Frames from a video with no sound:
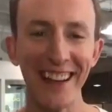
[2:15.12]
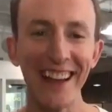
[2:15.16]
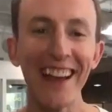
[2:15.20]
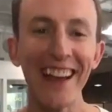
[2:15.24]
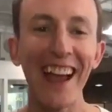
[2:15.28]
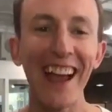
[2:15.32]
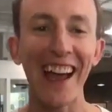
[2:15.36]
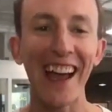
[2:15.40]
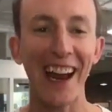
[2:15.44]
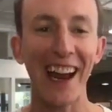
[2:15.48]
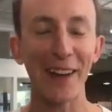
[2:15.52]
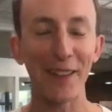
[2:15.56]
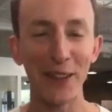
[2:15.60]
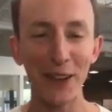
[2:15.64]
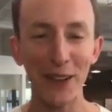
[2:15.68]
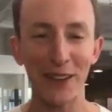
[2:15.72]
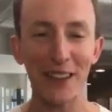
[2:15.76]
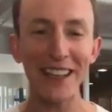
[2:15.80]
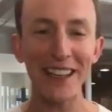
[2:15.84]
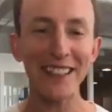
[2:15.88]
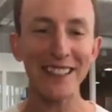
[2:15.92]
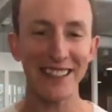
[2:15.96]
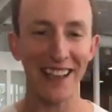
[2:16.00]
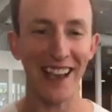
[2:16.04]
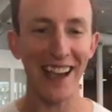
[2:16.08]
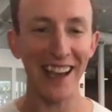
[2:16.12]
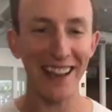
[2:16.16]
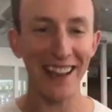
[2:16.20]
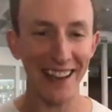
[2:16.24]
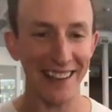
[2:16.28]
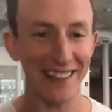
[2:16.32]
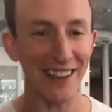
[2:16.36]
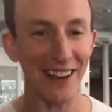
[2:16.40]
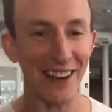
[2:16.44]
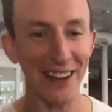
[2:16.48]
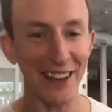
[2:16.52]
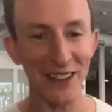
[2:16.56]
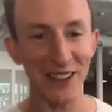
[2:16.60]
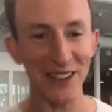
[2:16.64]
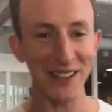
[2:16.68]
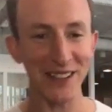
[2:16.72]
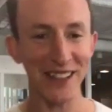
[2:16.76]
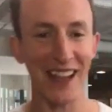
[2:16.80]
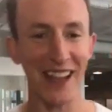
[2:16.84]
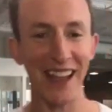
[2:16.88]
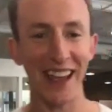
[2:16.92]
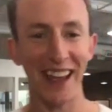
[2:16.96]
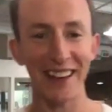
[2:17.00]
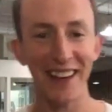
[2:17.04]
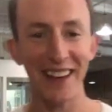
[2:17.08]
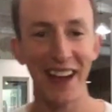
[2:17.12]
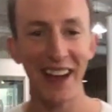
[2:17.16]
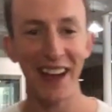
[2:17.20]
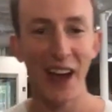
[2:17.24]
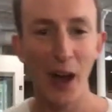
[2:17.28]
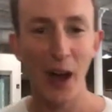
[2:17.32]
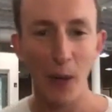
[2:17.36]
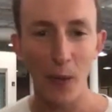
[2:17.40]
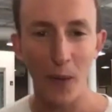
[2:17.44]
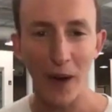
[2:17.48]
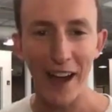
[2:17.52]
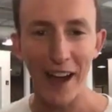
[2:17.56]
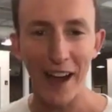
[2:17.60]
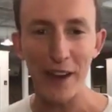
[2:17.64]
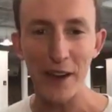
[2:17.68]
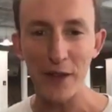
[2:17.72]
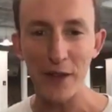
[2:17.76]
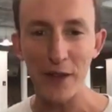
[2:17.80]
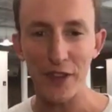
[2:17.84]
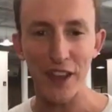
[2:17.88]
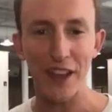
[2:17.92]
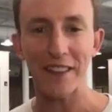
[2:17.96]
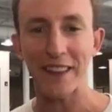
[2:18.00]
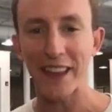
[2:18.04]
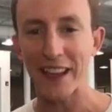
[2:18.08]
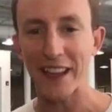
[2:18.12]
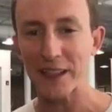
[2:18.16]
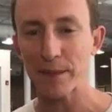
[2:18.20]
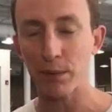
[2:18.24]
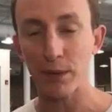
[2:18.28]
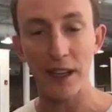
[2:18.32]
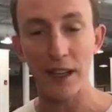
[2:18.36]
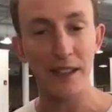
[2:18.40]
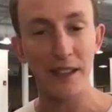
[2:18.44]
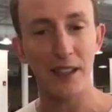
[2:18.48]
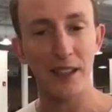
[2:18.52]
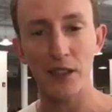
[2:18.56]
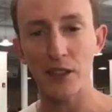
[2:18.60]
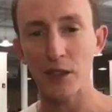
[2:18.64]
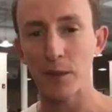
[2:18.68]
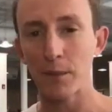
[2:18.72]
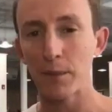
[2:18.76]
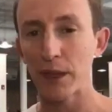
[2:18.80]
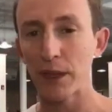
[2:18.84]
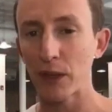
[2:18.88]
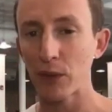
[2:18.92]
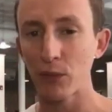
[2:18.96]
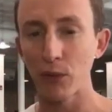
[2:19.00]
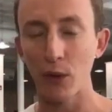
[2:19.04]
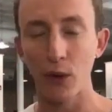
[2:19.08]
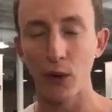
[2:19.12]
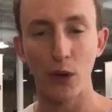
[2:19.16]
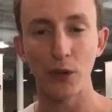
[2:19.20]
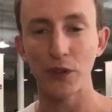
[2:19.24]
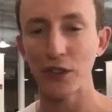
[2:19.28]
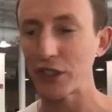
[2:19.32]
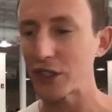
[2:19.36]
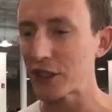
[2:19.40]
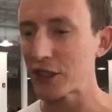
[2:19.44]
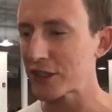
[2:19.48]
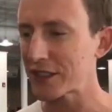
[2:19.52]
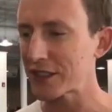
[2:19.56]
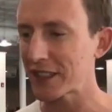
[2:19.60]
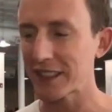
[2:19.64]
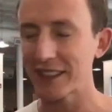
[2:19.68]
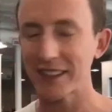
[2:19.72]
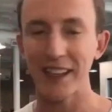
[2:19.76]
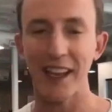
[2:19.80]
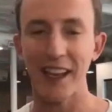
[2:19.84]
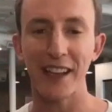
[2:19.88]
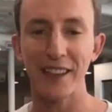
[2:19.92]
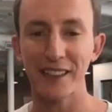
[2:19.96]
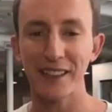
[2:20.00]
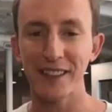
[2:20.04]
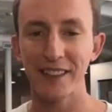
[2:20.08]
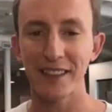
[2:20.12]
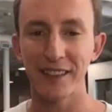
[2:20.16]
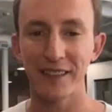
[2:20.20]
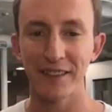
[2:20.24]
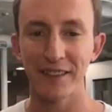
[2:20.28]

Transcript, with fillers: And I'm really excited to understand why you think that's played such a big role to your success.